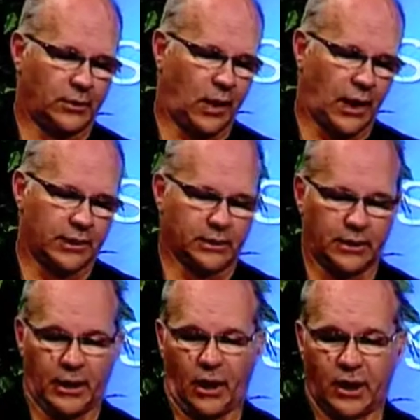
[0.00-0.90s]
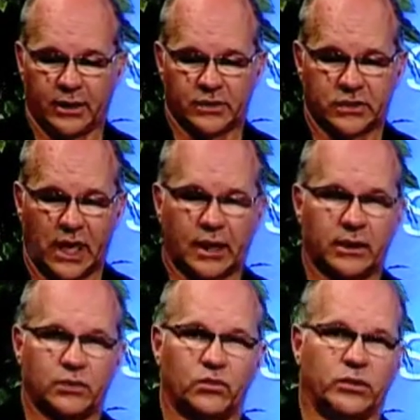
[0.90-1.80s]
August
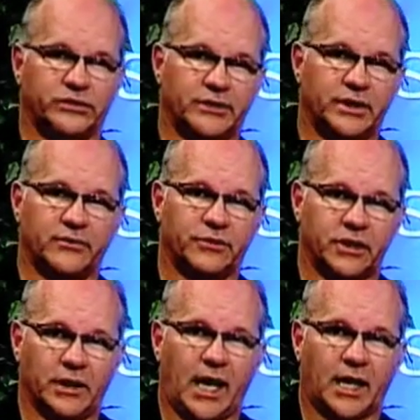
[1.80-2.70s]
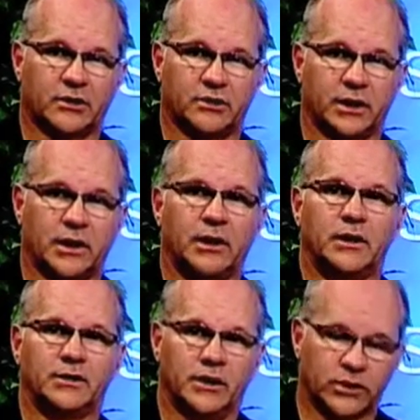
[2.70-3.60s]
second. We'll see if she actually
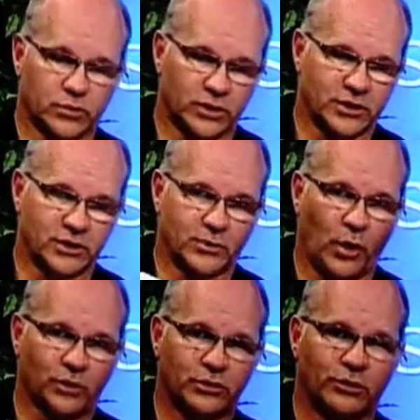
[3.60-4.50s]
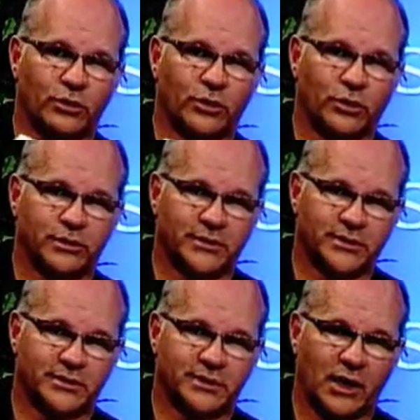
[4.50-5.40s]
does what she's supposed to do. Of course,
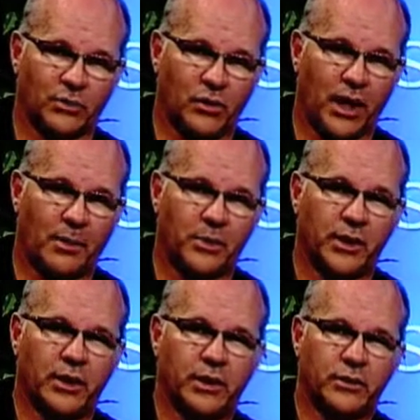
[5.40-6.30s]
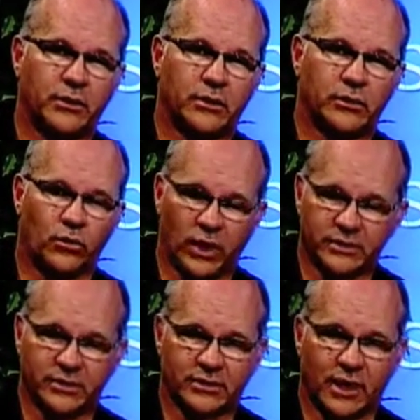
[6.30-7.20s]
she's a state rep,
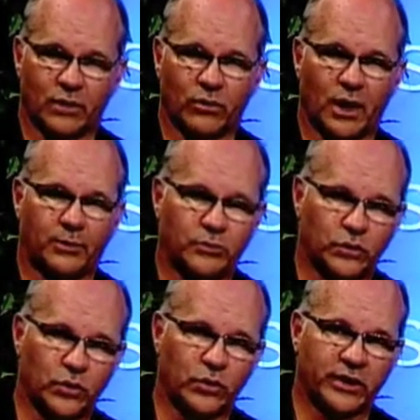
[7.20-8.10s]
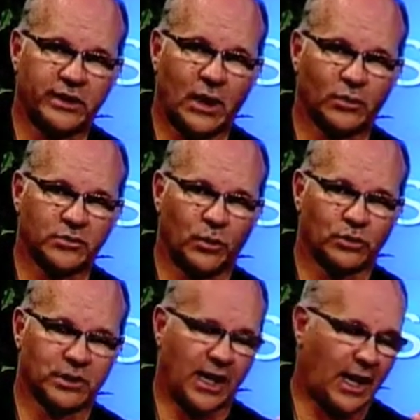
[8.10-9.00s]
was a state rep, knew that that was
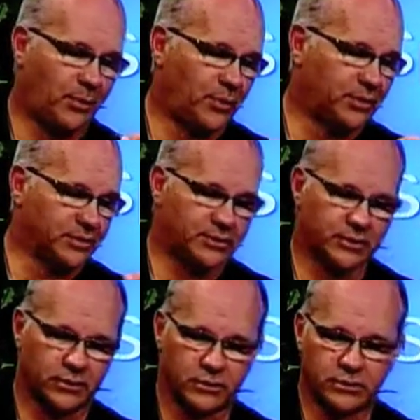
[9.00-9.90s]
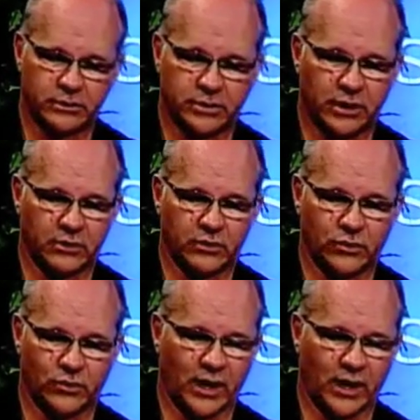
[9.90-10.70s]
supposed to happen and still didn't do